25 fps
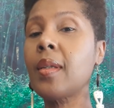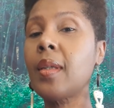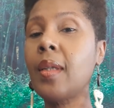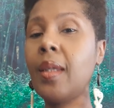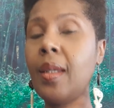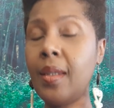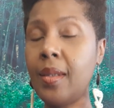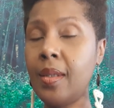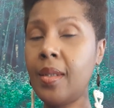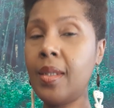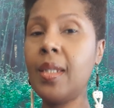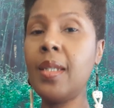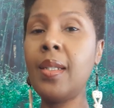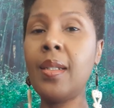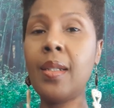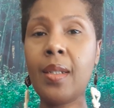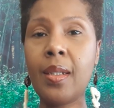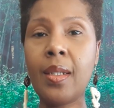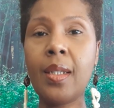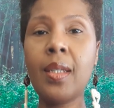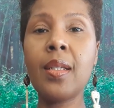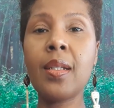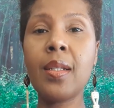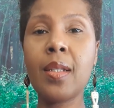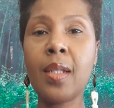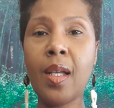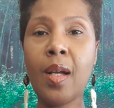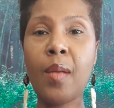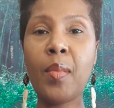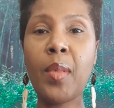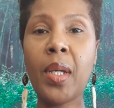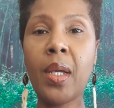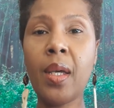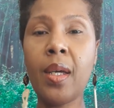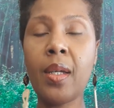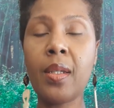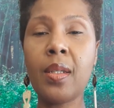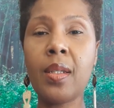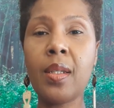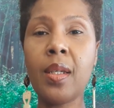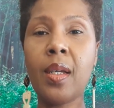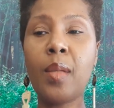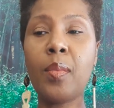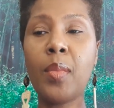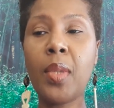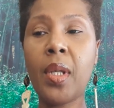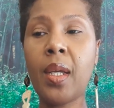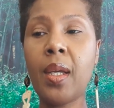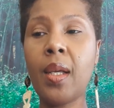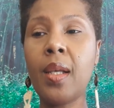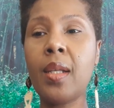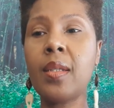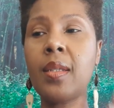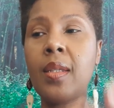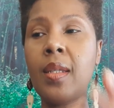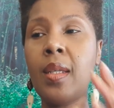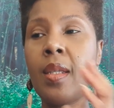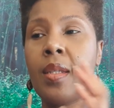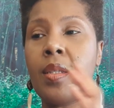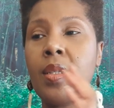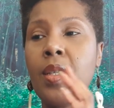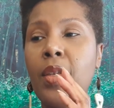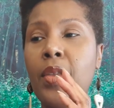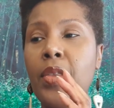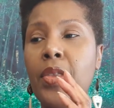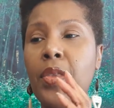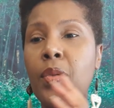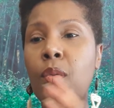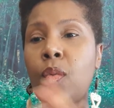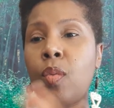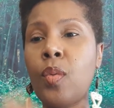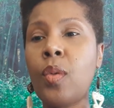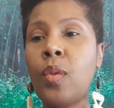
Indeed, it is coming undone because it's a th